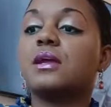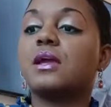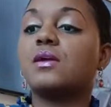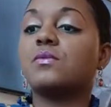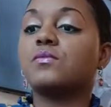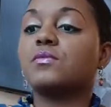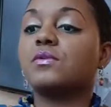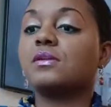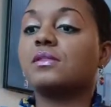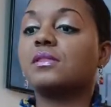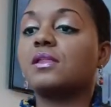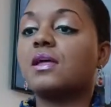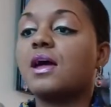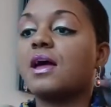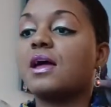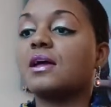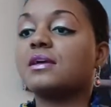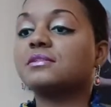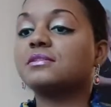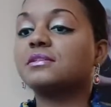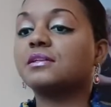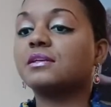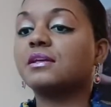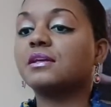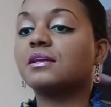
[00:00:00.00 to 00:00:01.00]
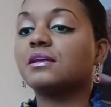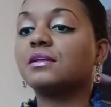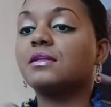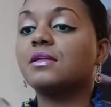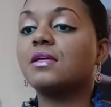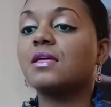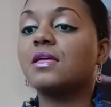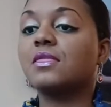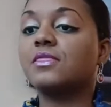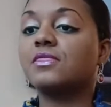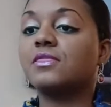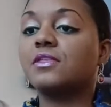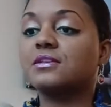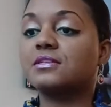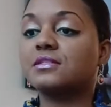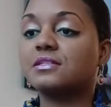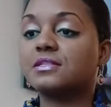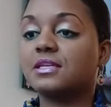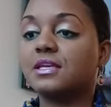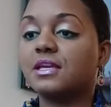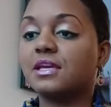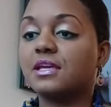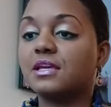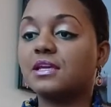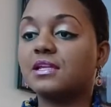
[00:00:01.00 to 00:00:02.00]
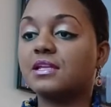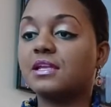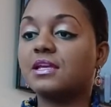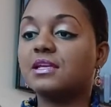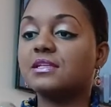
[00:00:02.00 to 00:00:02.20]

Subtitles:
and relaxing the skin.